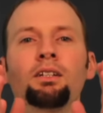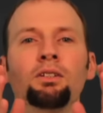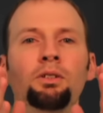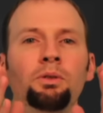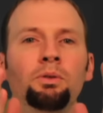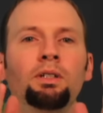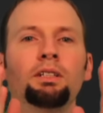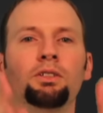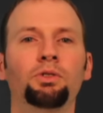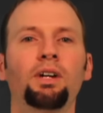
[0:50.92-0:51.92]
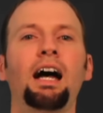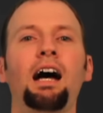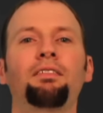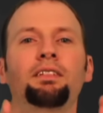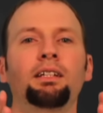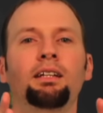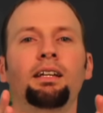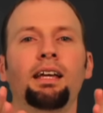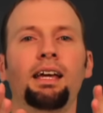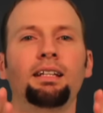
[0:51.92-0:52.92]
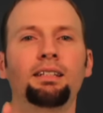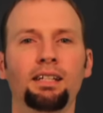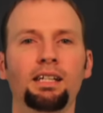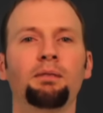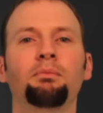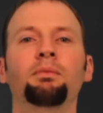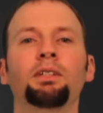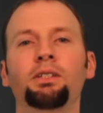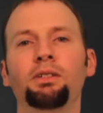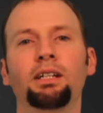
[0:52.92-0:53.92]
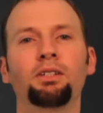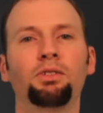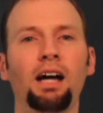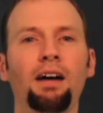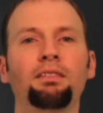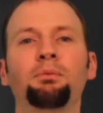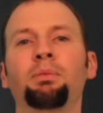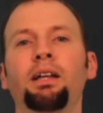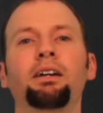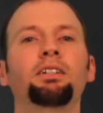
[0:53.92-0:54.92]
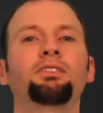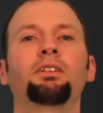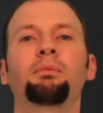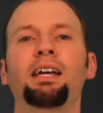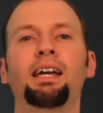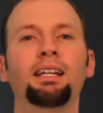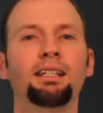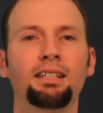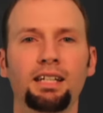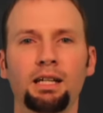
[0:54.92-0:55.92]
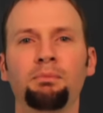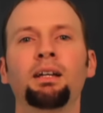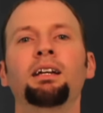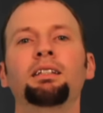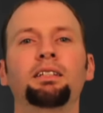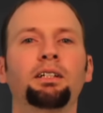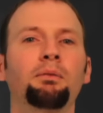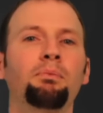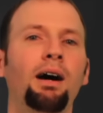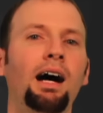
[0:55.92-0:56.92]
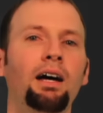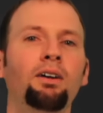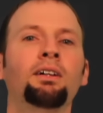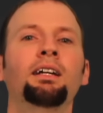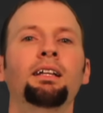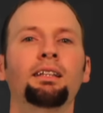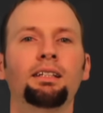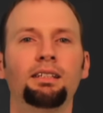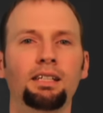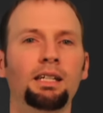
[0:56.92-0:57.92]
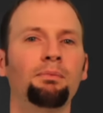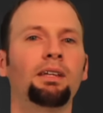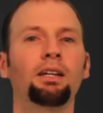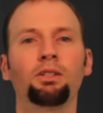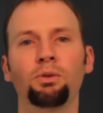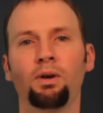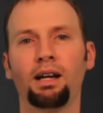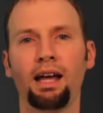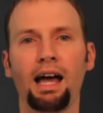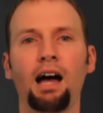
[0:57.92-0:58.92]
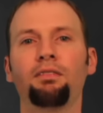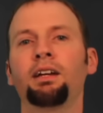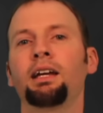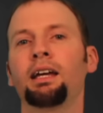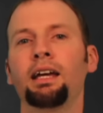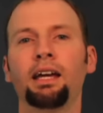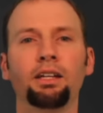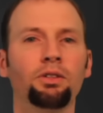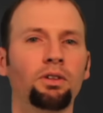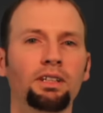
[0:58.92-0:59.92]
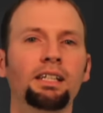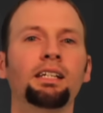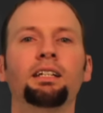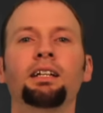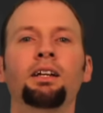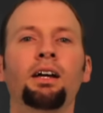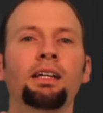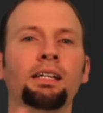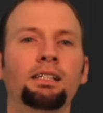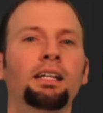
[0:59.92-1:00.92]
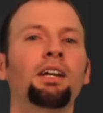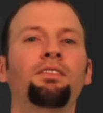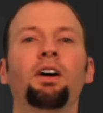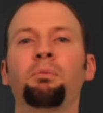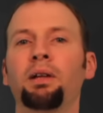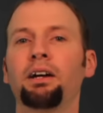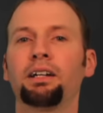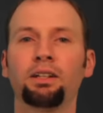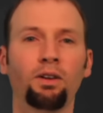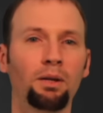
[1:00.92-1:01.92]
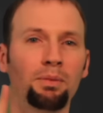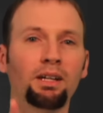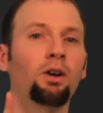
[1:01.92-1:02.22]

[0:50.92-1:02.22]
You draft a team. You can draft players from any team to compile the team that you want to have. In your league, each NFL player can only be